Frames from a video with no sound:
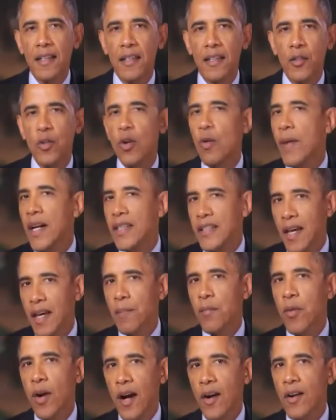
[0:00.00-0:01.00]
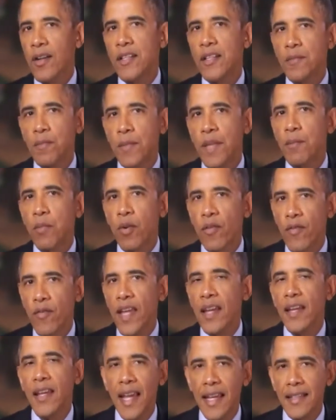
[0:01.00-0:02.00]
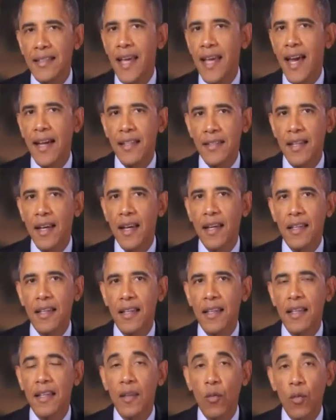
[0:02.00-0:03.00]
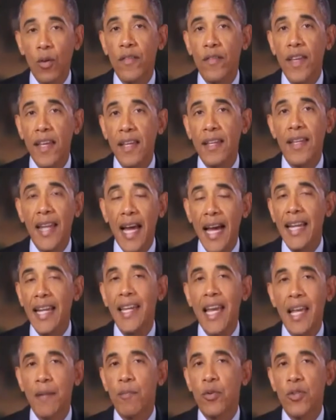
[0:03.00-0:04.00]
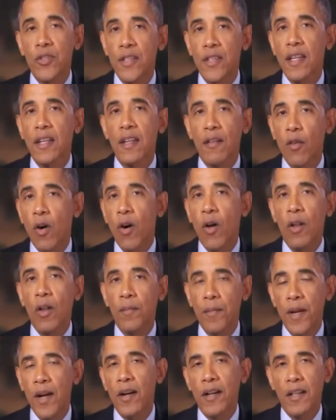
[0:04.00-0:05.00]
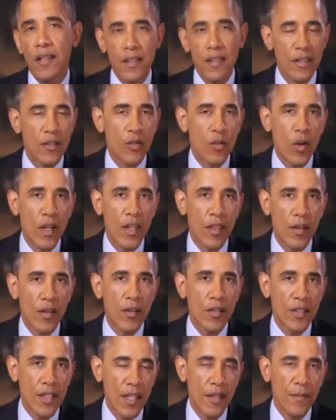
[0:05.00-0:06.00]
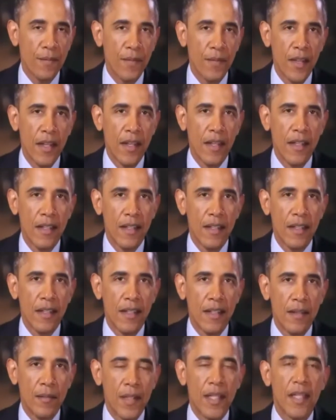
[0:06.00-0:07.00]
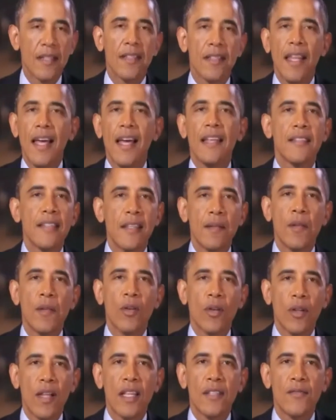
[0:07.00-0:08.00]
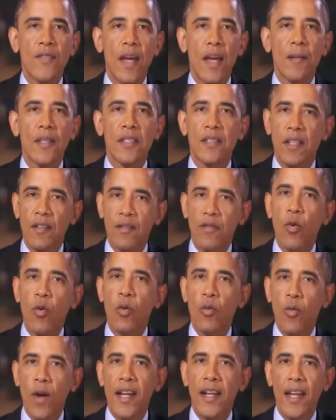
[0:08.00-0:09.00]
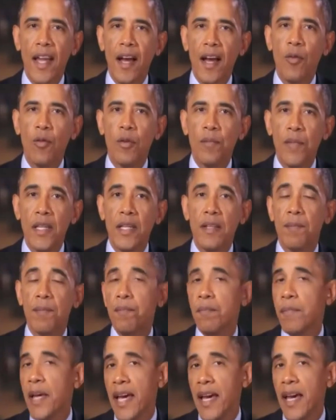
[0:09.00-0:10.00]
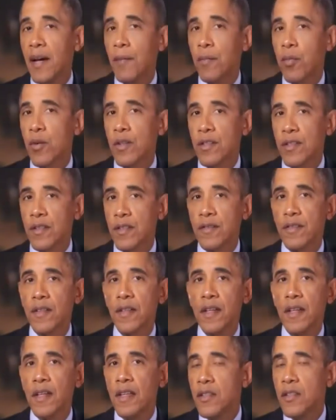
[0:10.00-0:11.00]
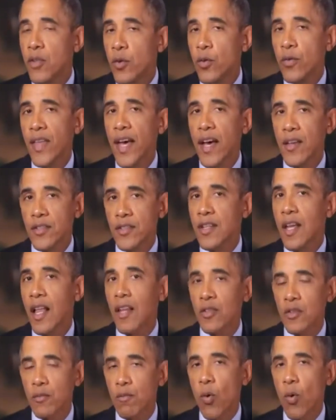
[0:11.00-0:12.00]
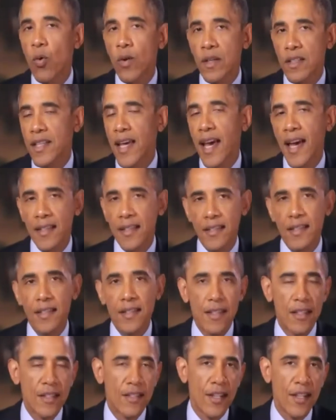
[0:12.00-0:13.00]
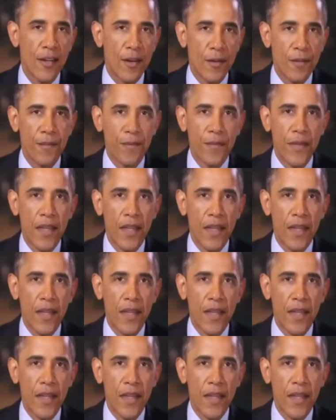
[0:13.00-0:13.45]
you know my top priority has been preventing a tax hike that would have hit 98% of all Americans in 2013. Because the last thing middle class families can afford right now would be to pay upwards of $2,000 more in taxes this year.